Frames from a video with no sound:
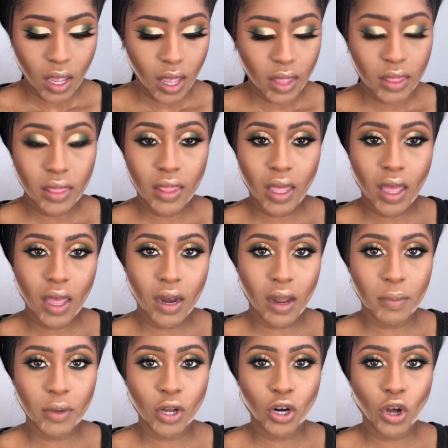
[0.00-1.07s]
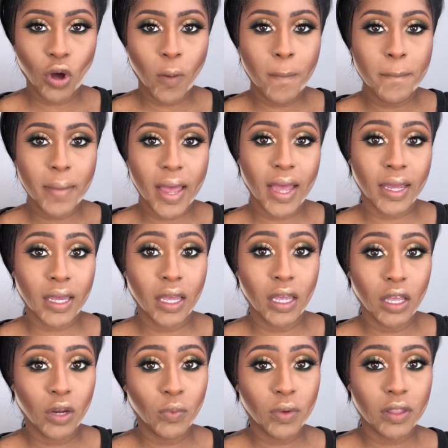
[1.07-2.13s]
And then I'm gonna go back
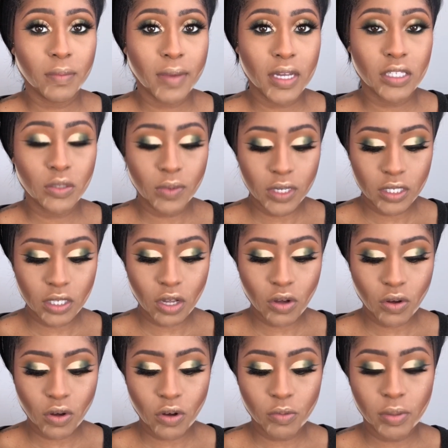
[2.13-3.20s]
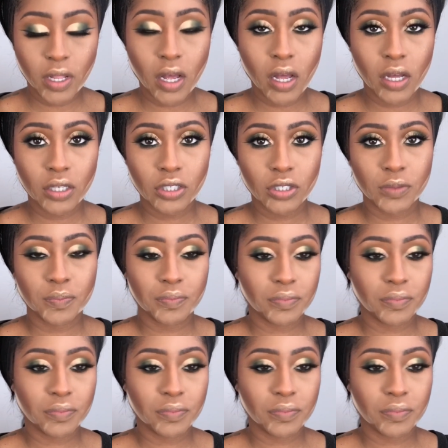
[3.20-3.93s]
in with my Sweetest Cocoa Blush